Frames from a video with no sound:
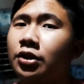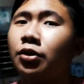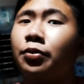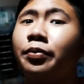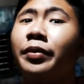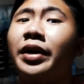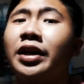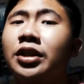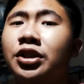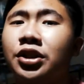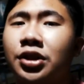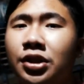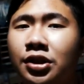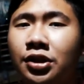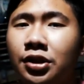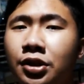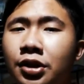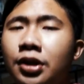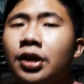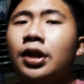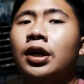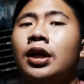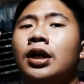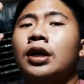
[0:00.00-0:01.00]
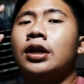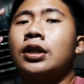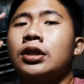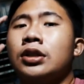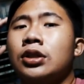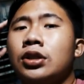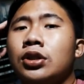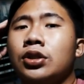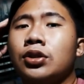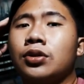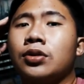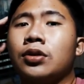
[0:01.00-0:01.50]
So make sure
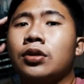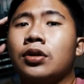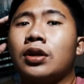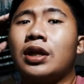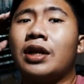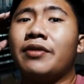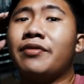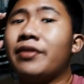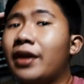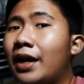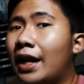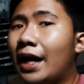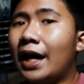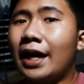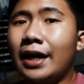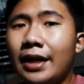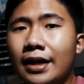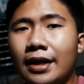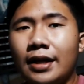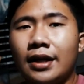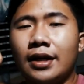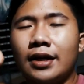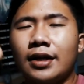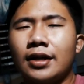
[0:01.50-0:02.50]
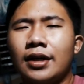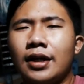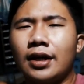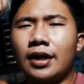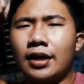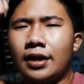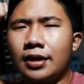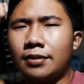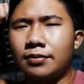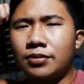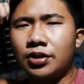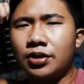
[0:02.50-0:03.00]
to leave a like, um,